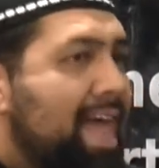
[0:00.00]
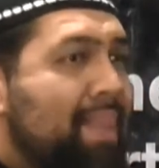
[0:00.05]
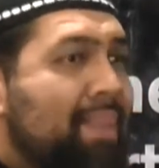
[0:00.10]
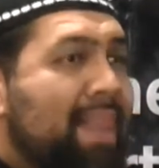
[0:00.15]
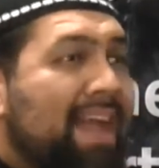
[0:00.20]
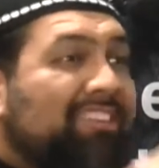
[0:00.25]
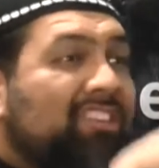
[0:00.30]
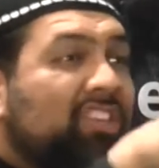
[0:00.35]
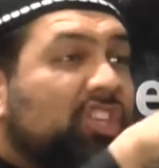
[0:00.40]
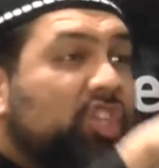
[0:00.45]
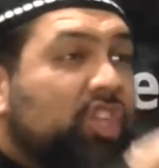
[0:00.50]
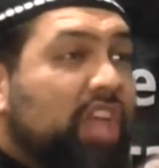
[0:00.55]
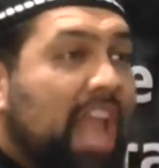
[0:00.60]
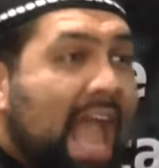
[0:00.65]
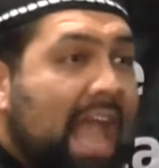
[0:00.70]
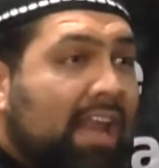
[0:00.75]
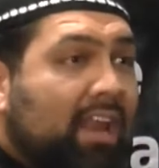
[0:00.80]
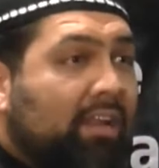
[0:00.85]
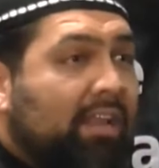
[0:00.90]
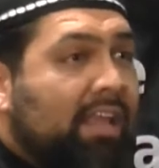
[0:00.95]
Let's
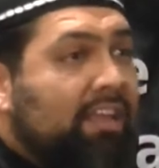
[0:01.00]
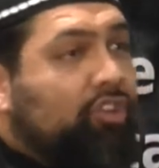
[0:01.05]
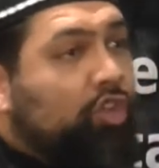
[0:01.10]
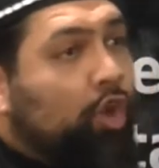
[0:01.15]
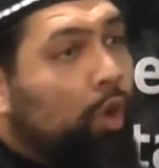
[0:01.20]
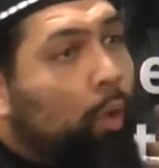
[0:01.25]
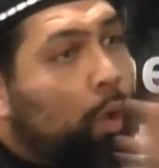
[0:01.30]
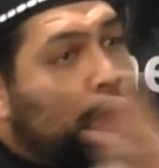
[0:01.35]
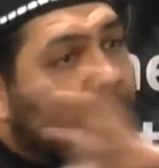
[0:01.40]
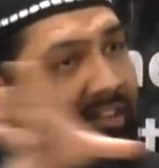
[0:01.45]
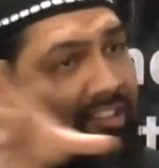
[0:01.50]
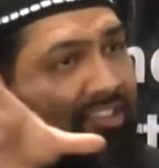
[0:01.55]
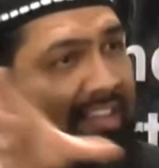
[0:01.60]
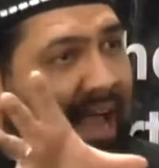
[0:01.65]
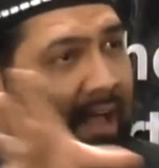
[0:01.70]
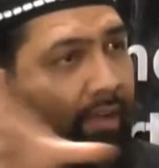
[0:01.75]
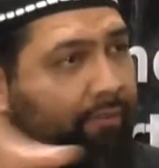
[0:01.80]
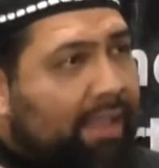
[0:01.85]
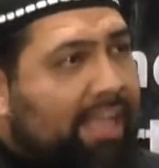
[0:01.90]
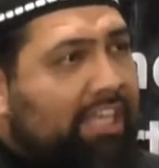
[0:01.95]
channel it towards
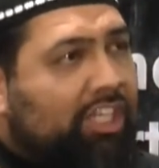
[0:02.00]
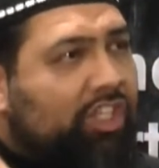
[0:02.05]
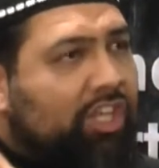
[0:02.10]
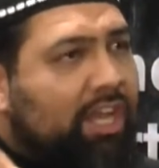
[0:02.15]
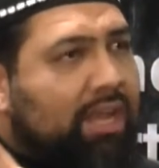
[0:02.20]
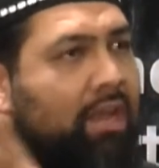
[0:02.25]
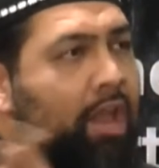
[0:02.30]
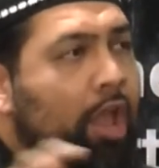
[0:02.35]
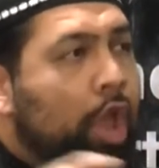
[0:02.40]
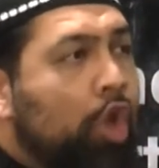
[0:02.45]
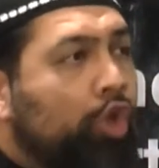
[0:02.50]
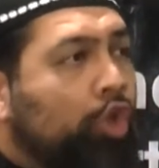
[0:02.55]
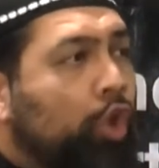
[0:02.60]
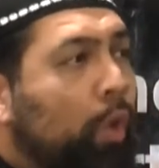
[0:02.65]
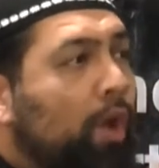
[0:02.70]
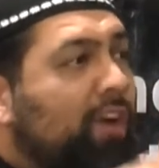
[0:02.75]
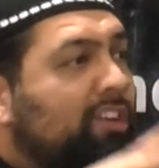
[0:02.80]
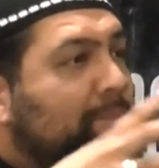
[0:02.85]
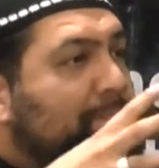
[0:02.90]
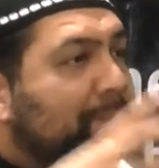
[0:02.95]
salvation,
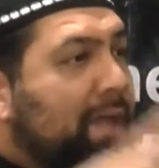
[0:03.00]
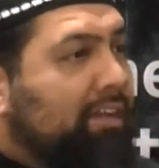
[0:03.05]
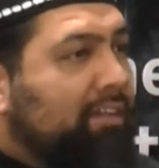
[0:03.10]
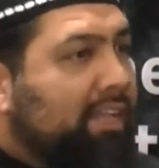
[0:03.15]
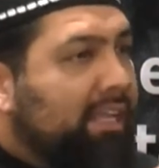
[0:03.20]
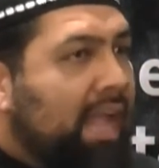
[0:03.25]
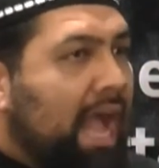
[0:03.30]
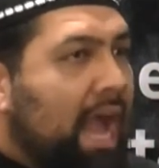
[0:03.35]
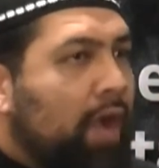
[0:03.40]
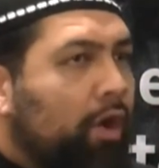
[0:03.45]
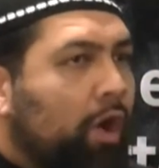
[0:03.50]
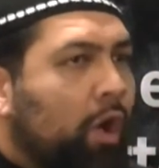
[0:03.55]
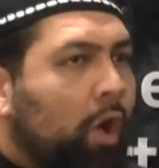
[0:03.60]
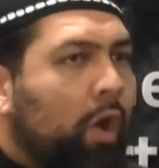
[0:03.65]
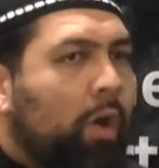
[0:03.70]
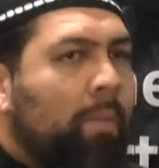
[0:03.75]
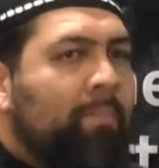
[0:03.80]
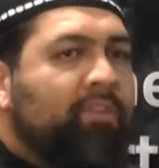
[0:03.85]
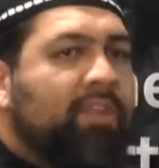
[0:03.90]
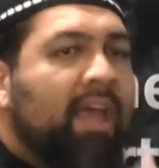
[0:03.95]
towards building our
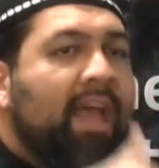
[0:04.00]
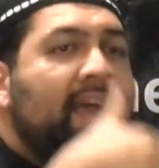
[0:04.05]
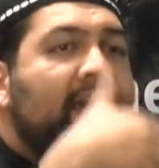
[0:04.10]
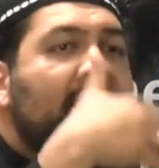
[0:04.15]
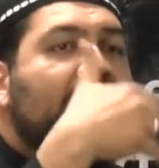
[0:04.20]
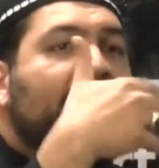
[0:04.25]
homes.